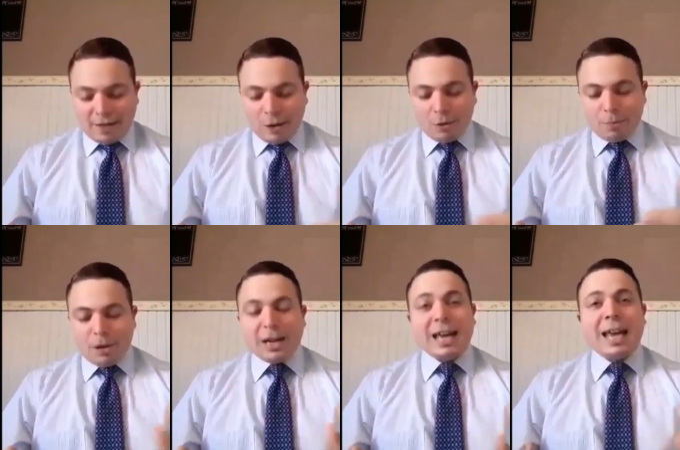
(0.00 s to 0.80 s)
And they would
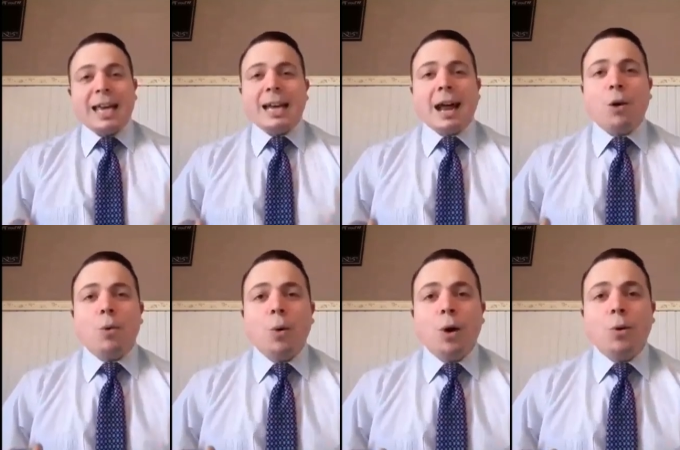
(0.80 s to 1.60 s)
put it in a
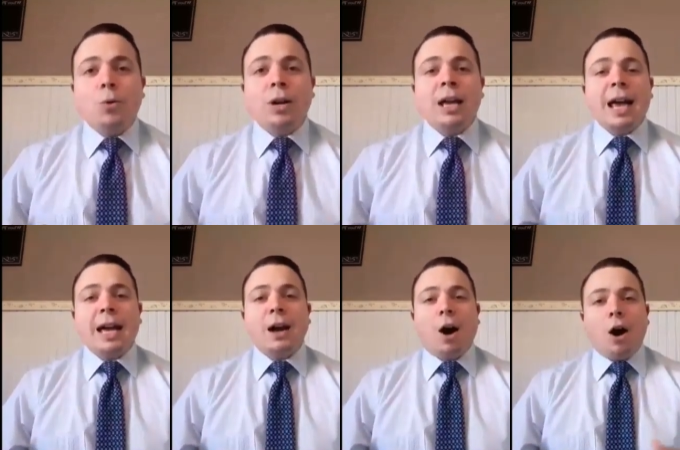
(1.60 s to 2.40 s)
wound,
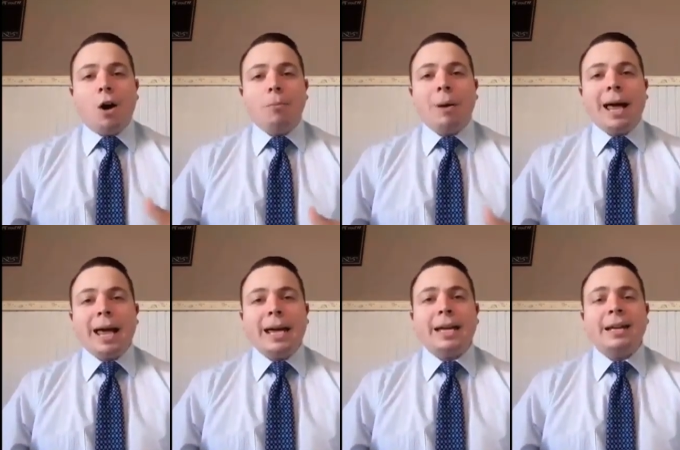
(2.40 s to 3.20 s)
and all
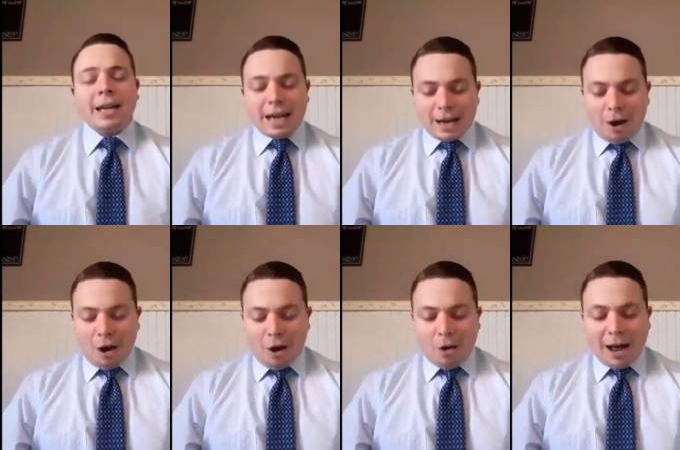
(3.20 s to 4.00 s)
pain and
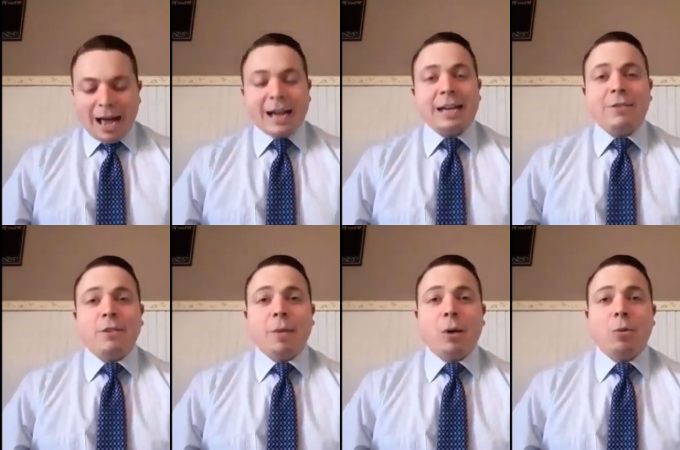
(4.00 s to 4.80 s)
all agony
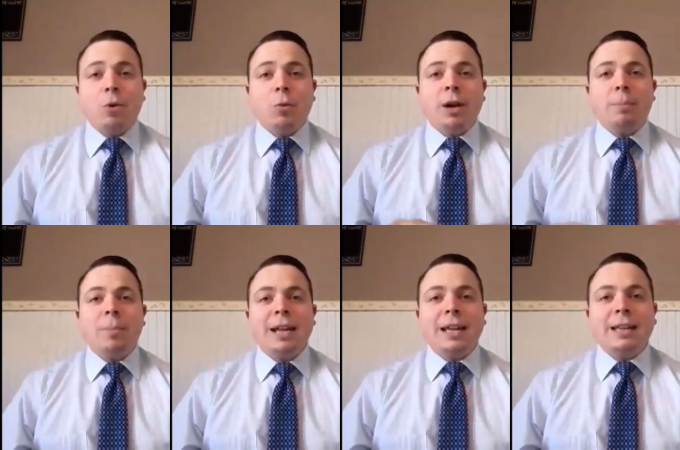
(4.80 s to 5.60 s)
from that wound would
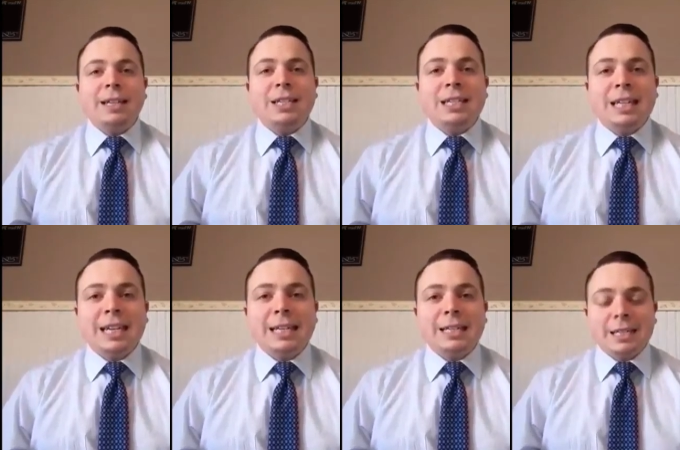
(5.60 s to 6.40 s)
immediately
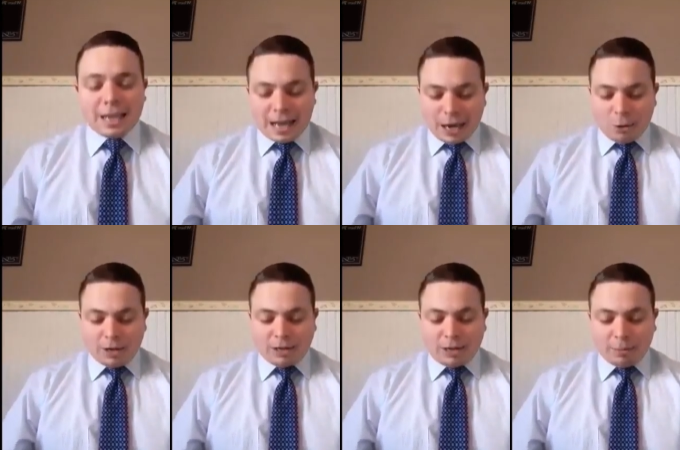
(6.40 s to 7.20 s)
cease. It
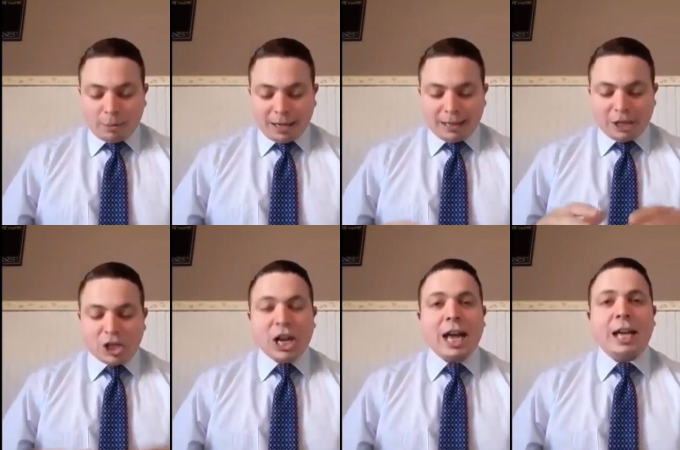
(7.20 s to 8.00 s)
would completely
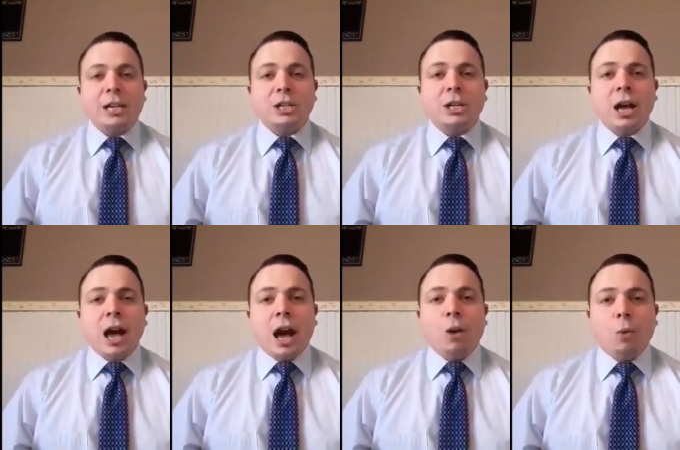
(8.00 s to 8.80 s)
change
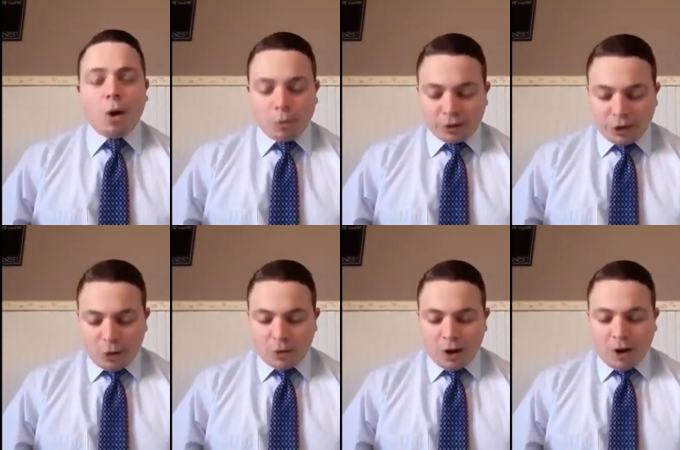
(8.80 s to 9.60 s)
uh, what was
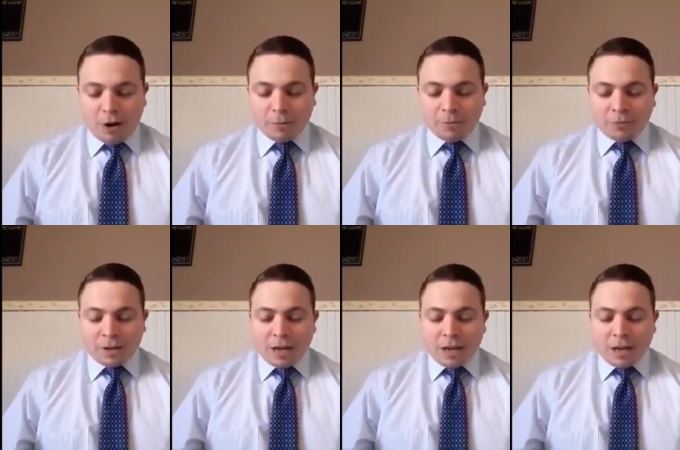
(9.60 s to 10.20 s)
going on.